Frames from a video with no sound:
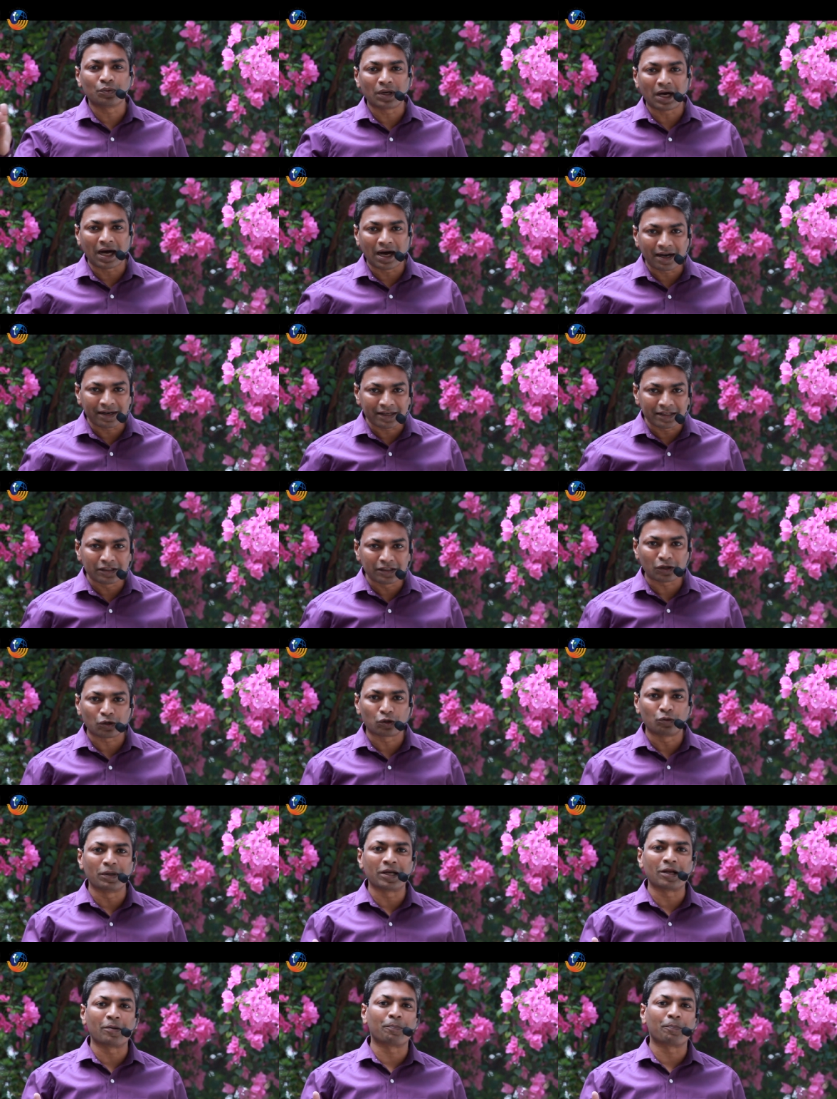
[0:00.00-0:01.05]
are in the
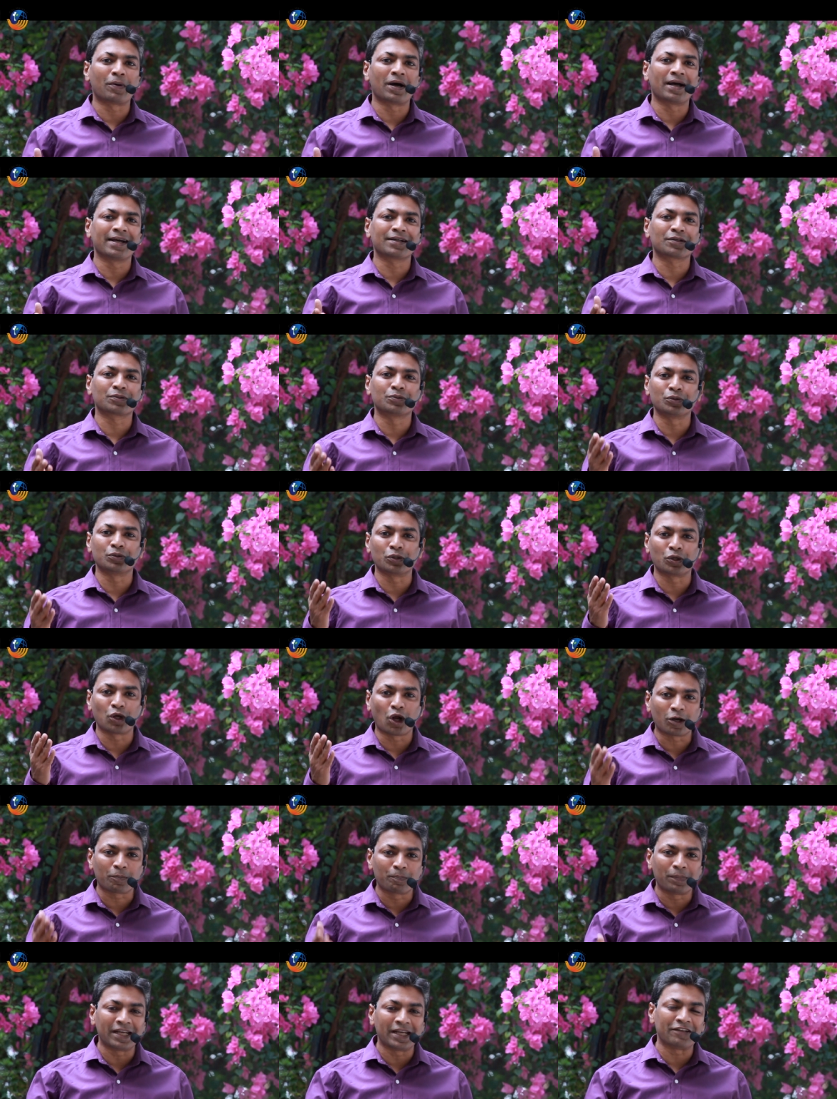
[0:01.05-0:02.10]
Roman Empire who do
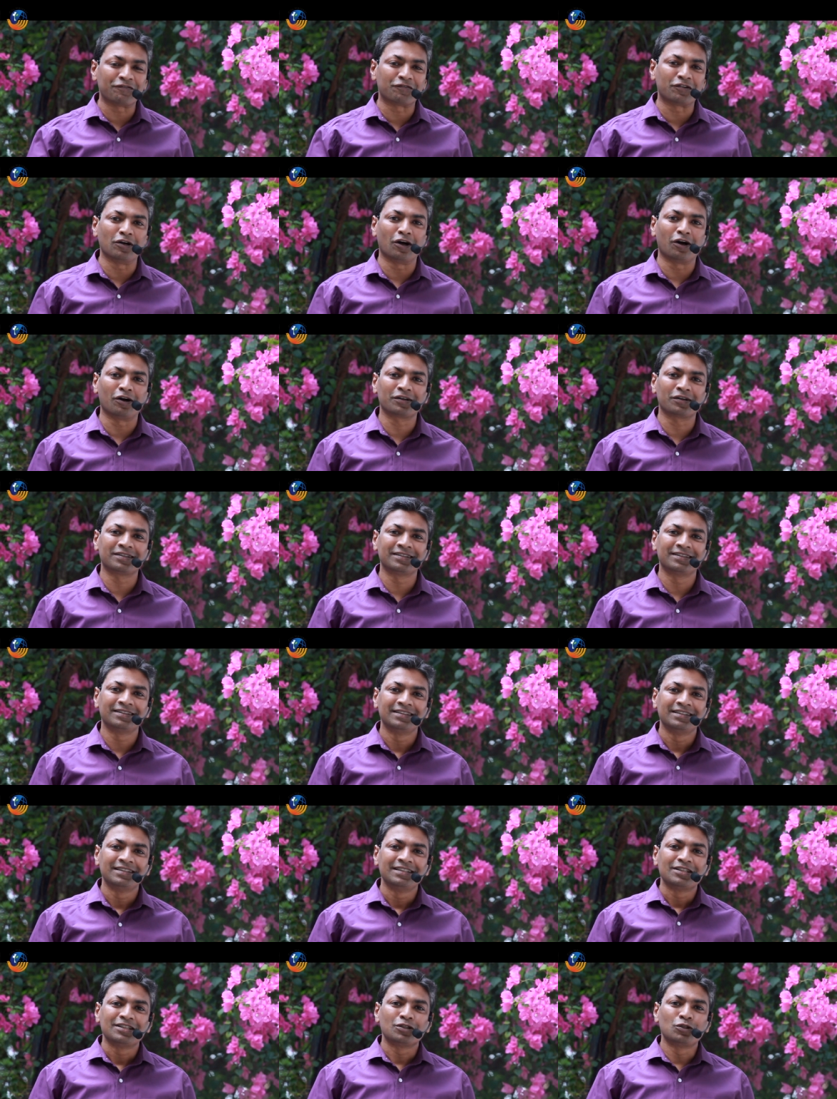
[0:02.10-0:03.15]
not believe God,
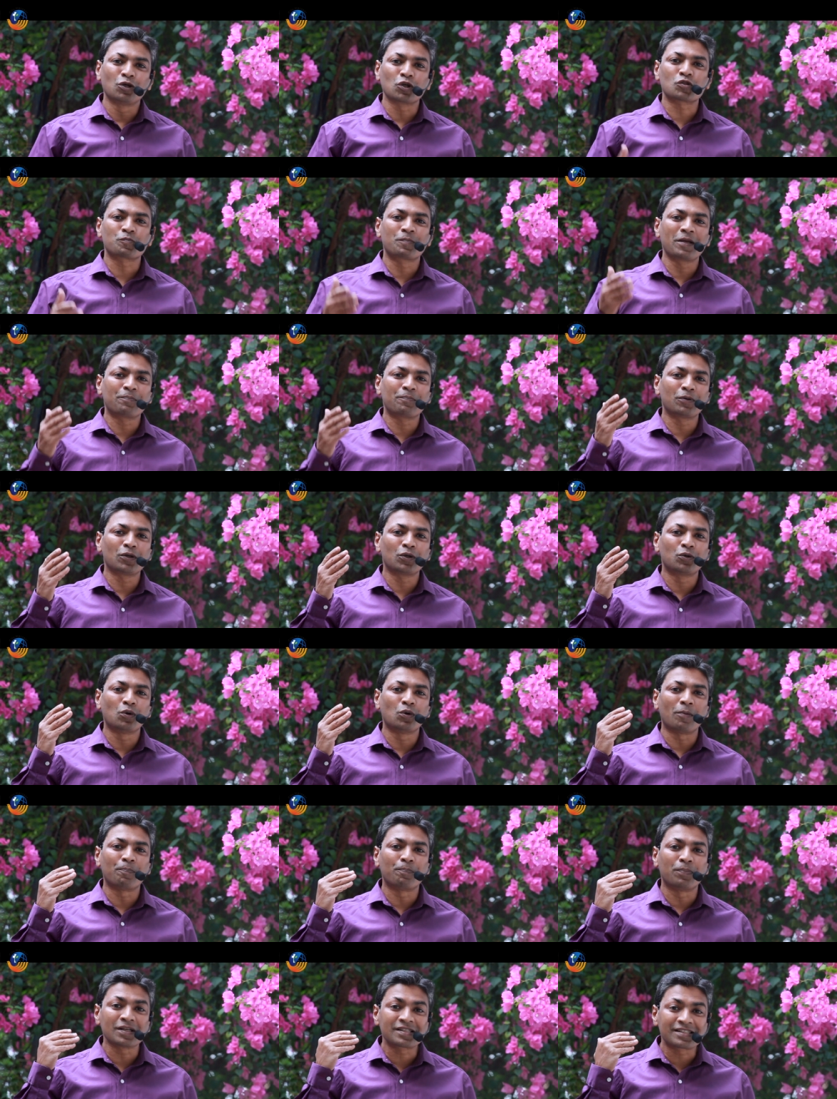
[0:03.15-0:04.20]
those people who are
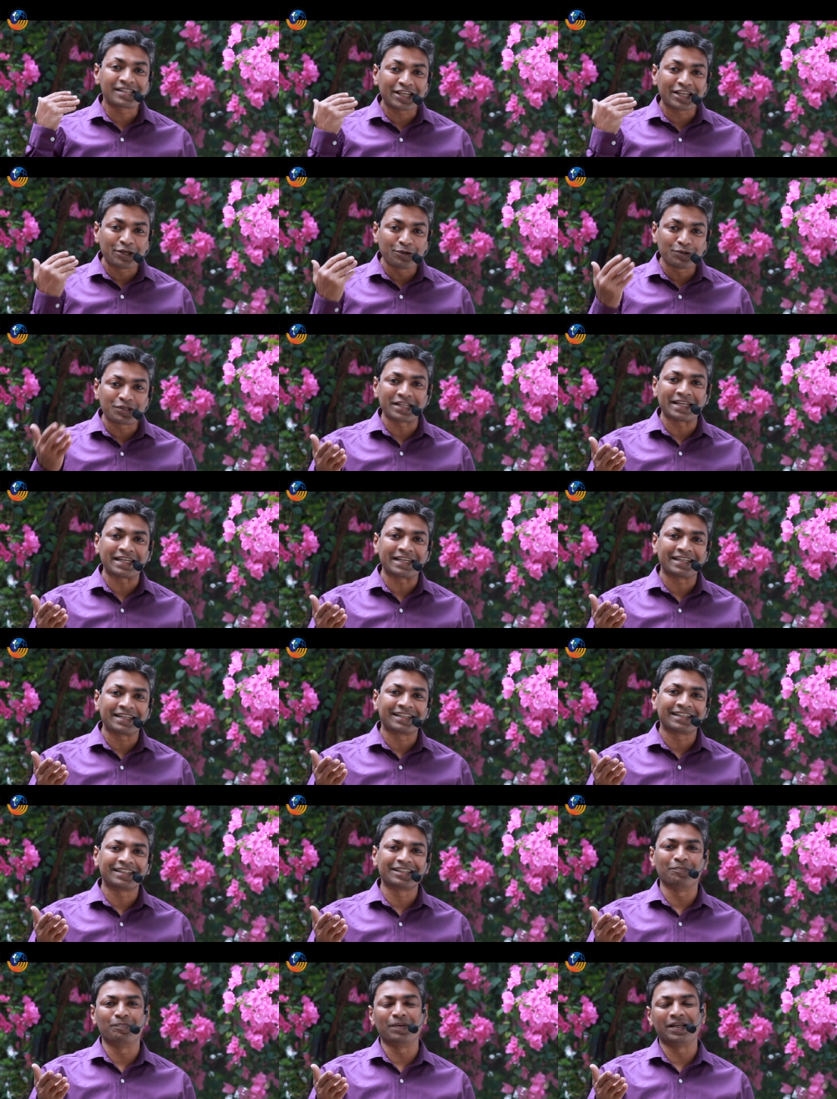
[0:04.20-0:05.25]
persecuting
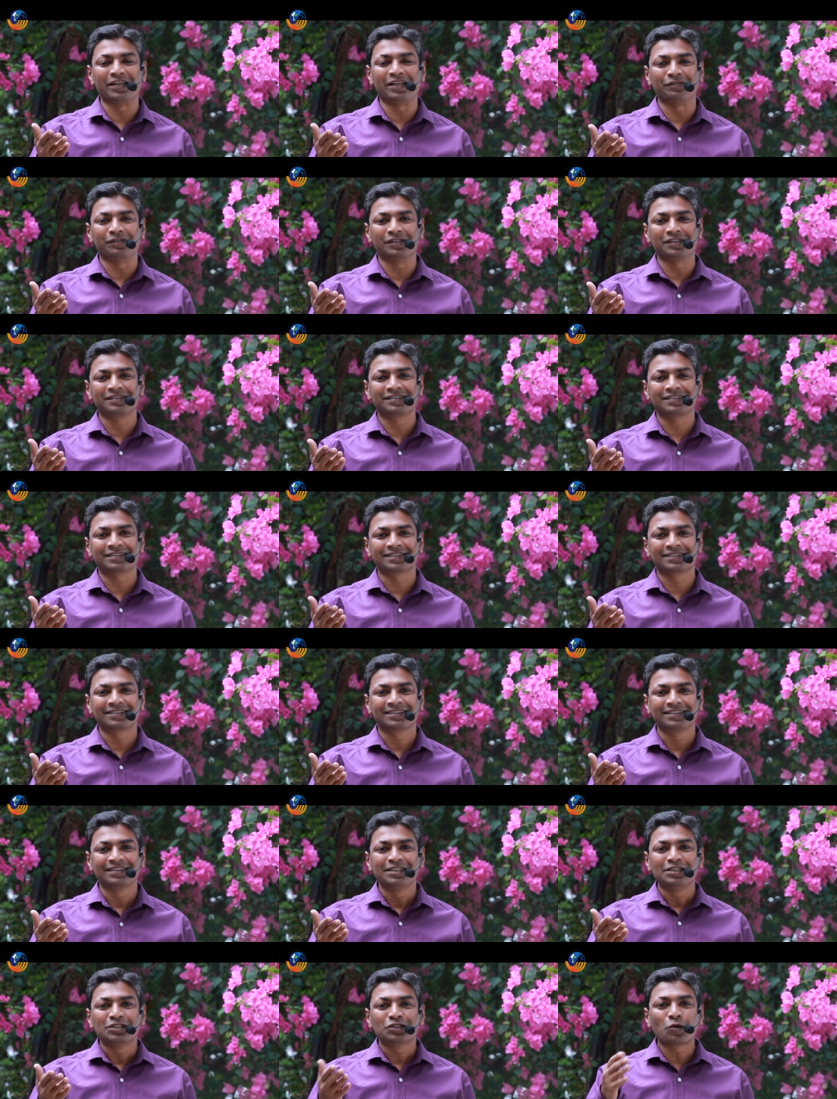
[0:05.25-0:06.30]
the believers.
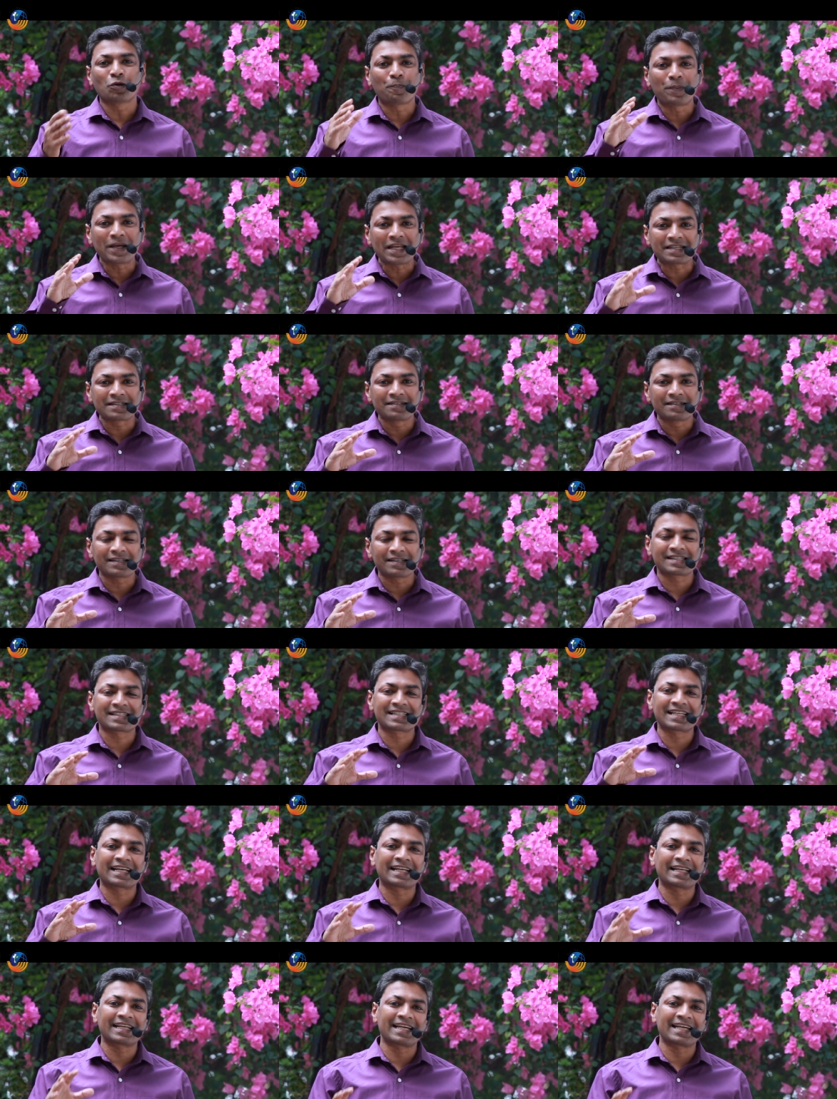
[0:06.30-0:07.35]
So Peter is
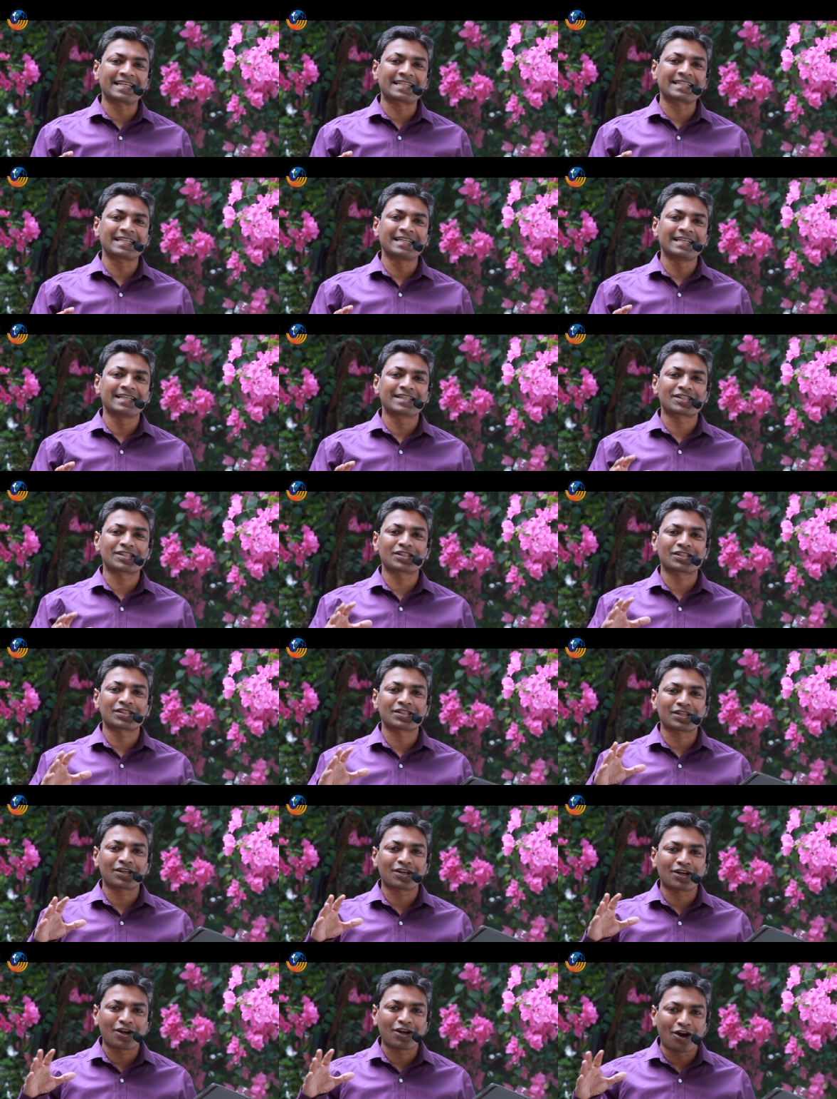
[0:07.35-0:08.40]
segregating his
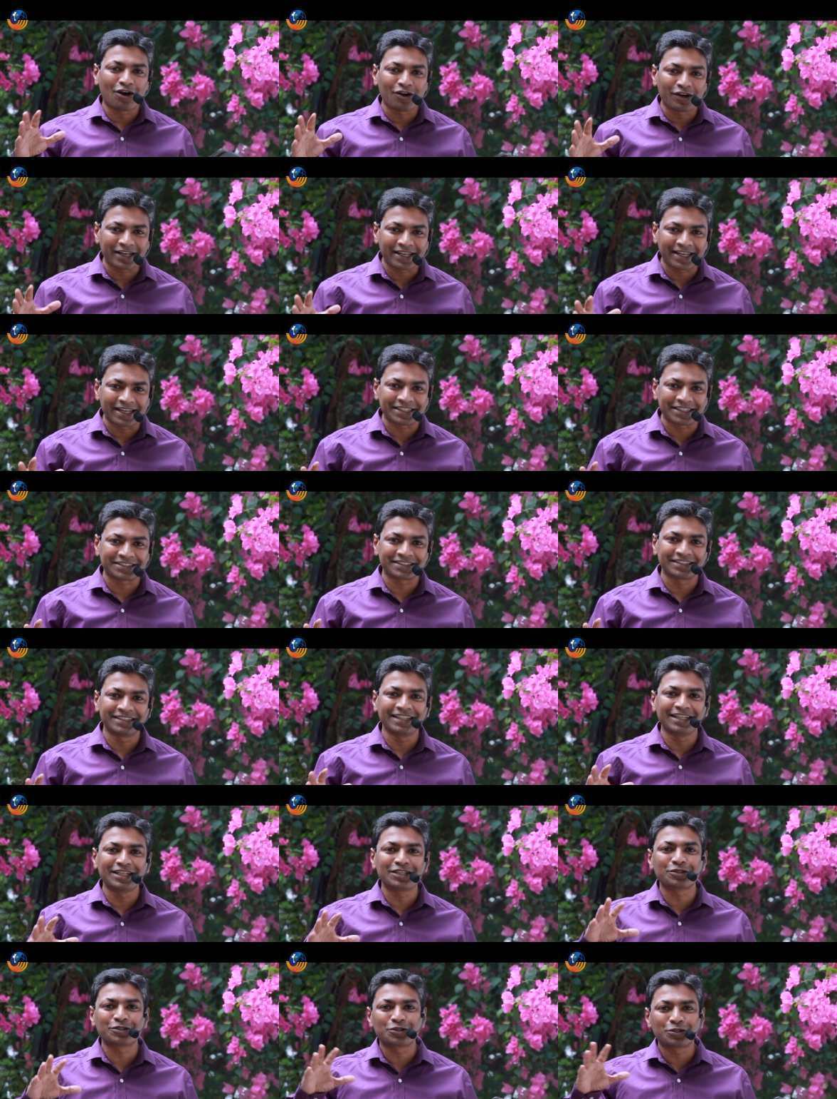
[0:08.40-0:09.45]
congregation
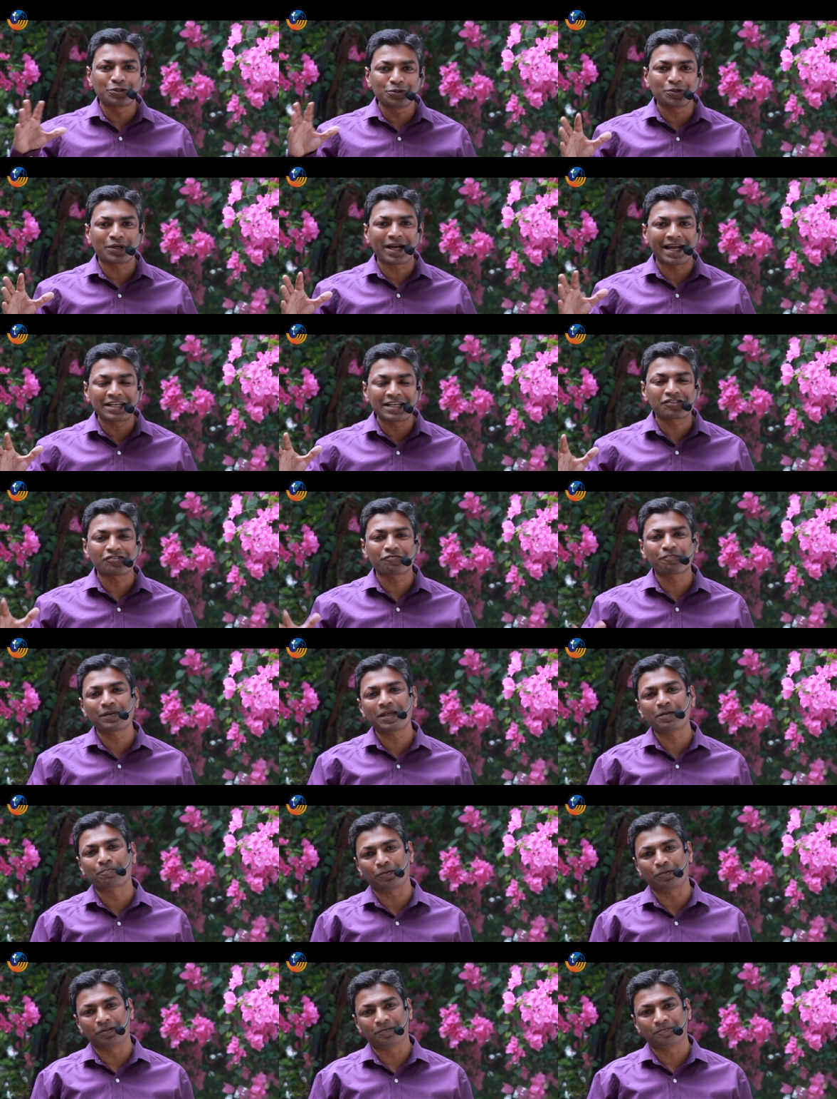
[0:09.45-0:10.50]
into two kinds of
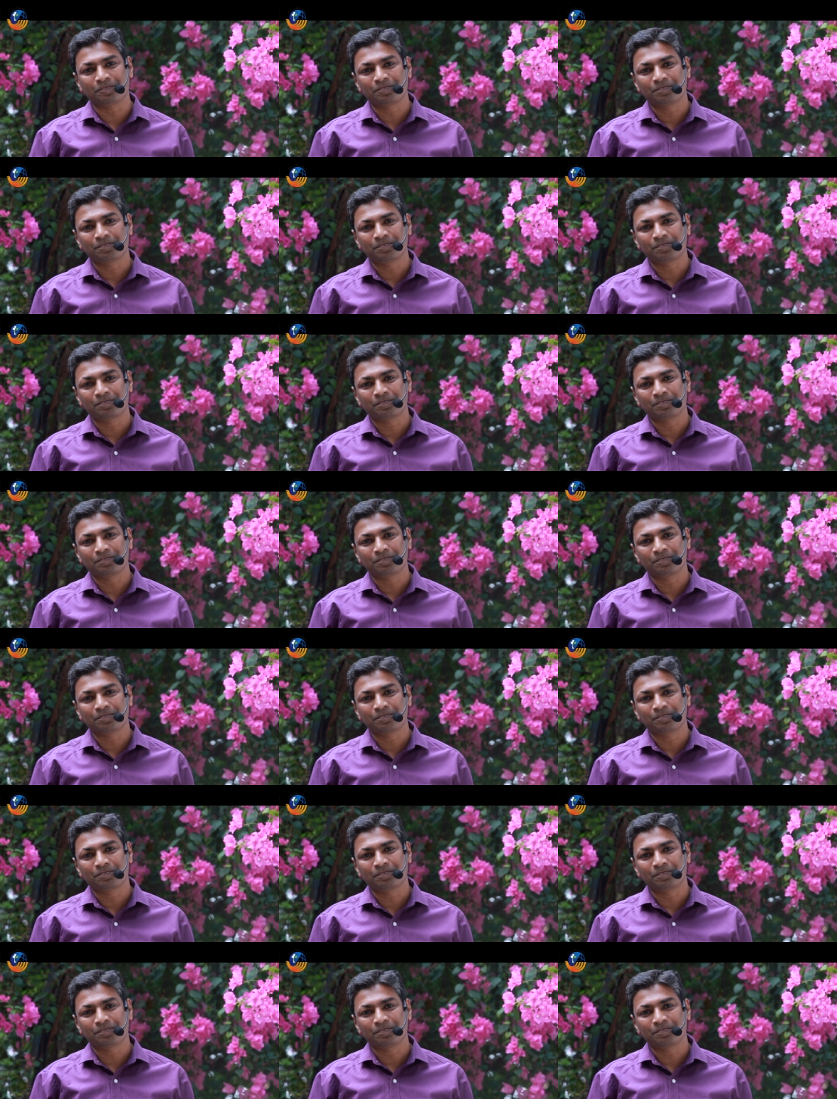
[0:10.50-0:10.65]
people,